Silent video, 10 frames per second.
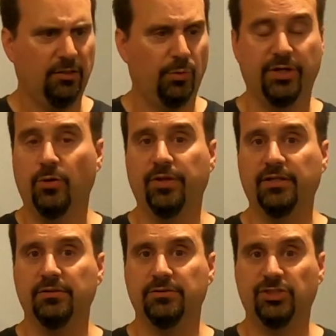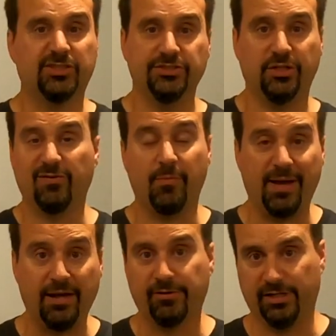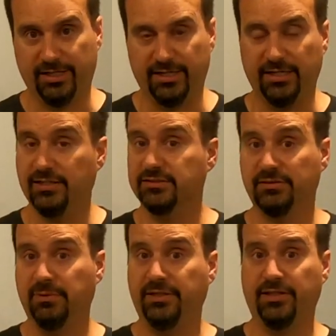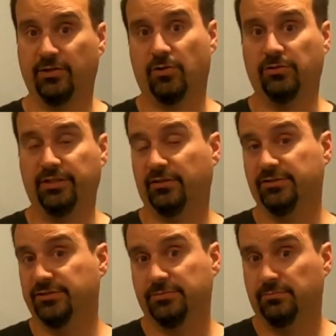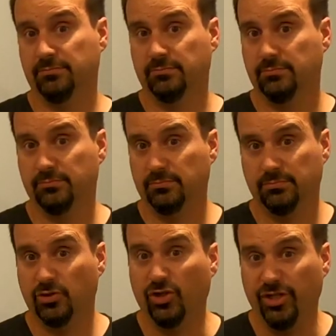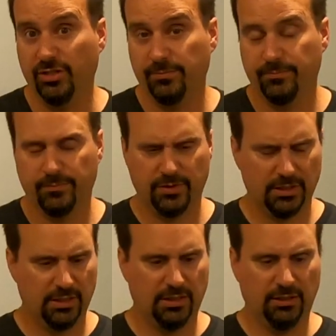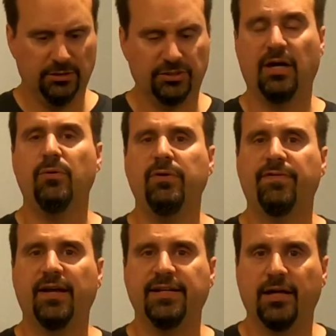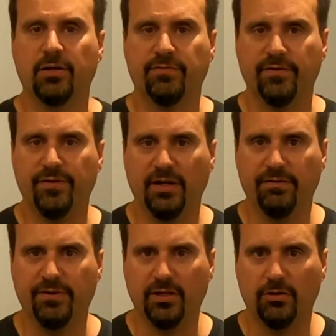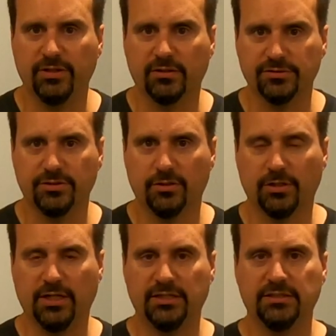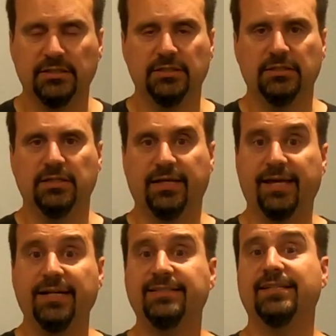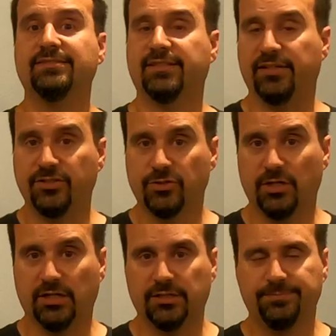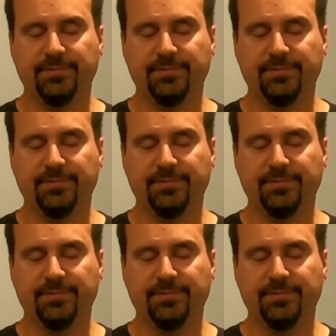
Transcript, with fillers: We know that just because you don't have a battery light on doesn't mean that your alternator is good. So how do we find out if the, if the alternator is good or not? Can I test it on the truck?